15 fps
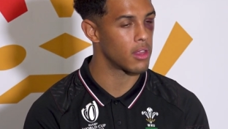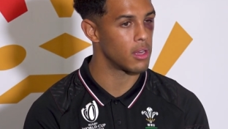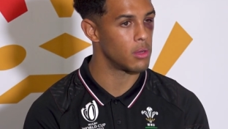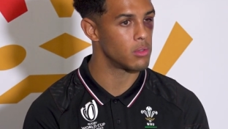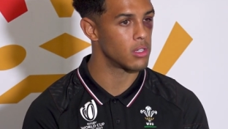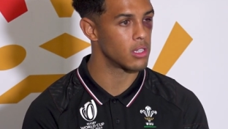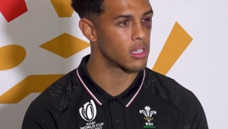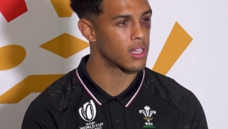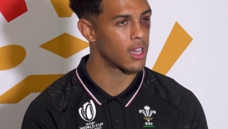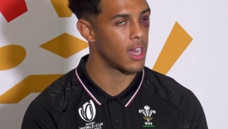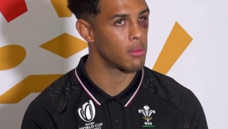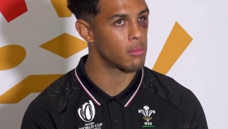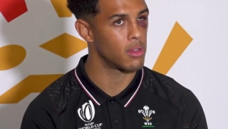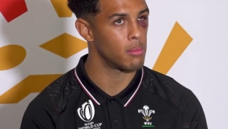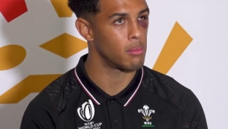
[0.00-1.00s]
I think he was the
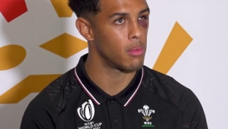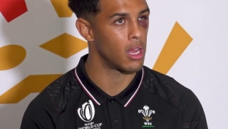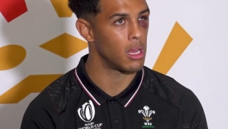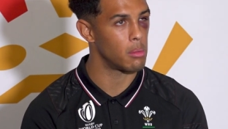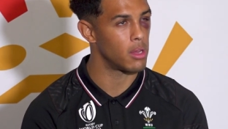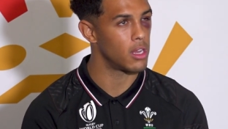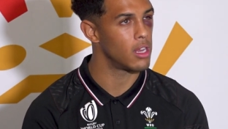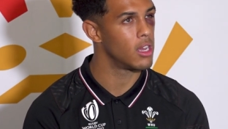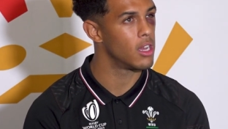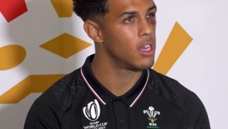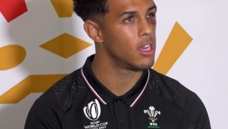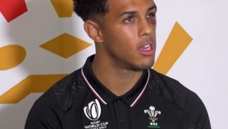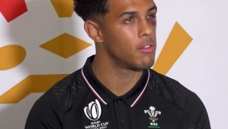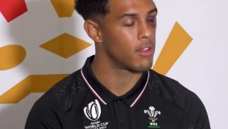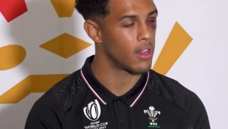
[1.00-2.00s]
captain maybe
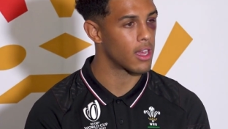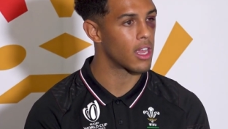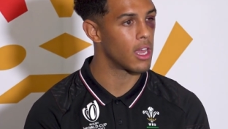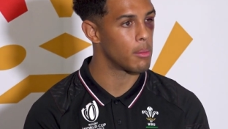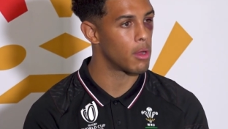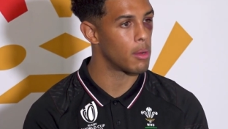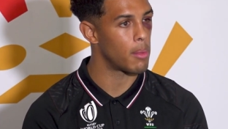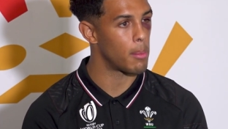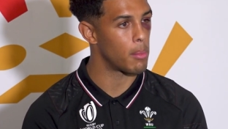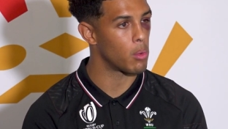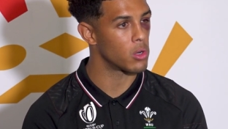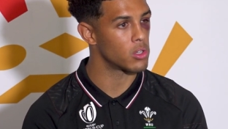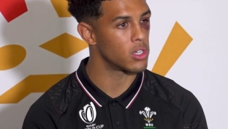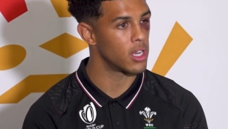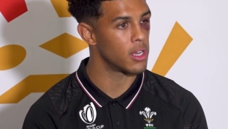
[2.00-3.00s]
for that game, but I remember
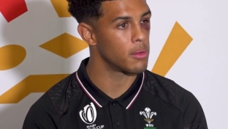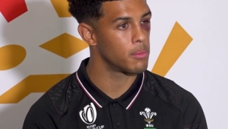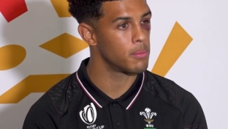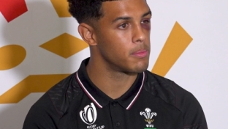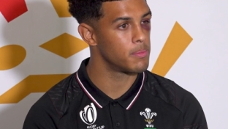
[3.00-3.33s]
watching it.